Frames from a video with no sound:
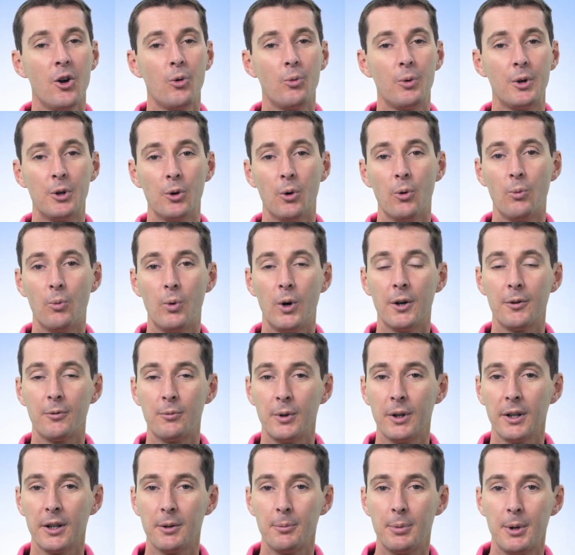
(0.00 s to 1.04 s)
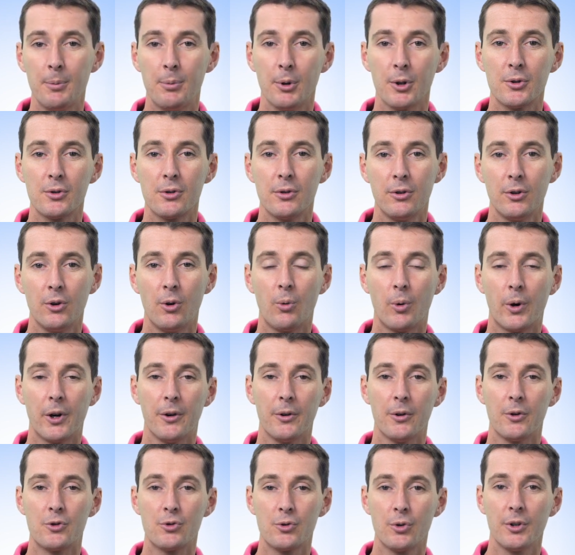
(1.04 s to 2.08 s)
we don't want really people to know where
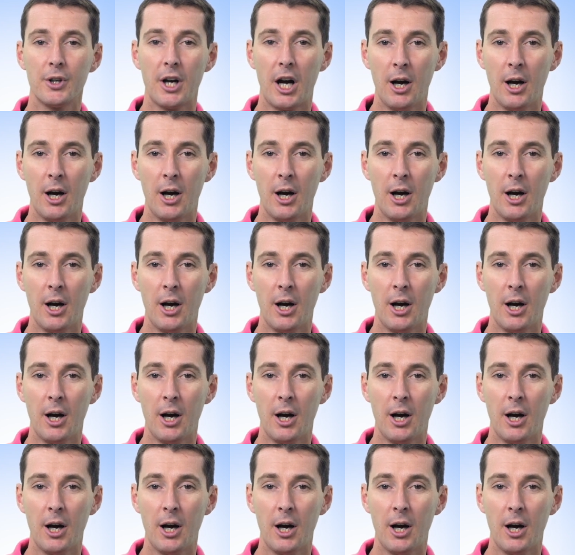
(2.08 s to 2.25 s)
the drone